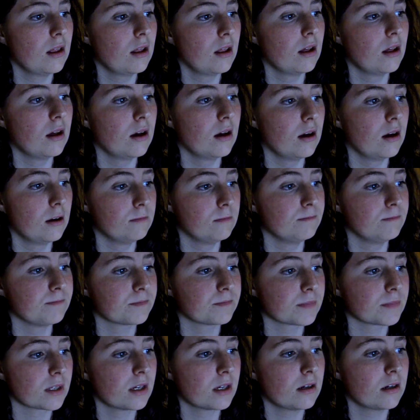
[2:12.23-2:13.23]
Um,
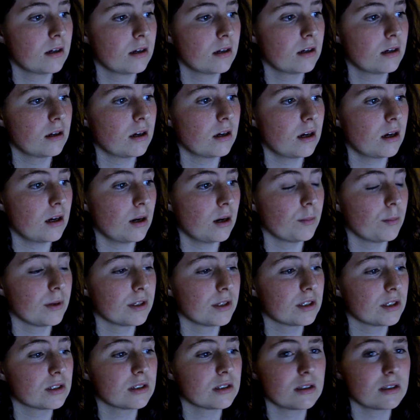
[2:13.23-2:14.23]
I mean,
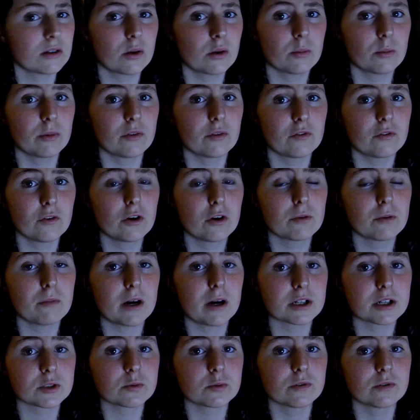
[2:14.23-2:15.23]
this is going to be the third
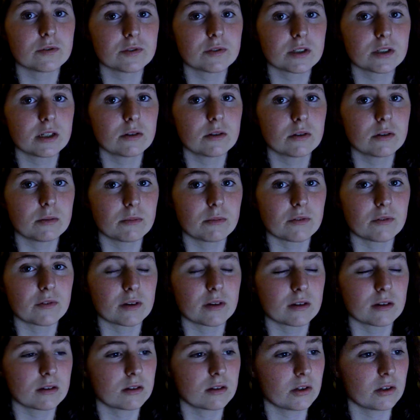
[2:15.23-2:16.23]
match we've seen in them, I think,
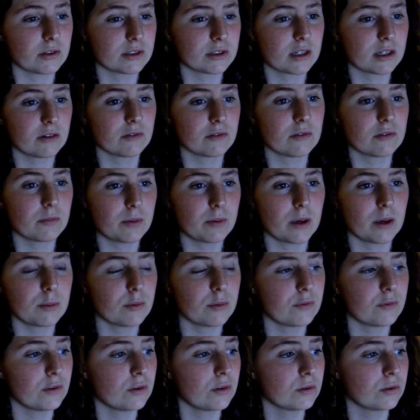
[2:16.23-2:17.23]
considering the
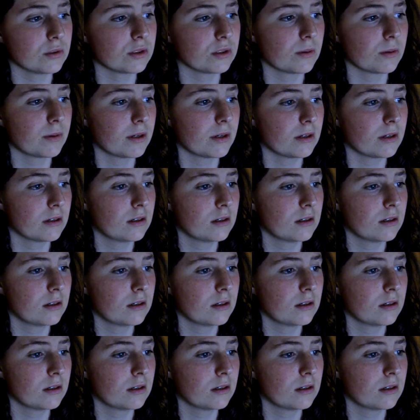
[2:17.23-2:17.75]
pay-per-views, I mean.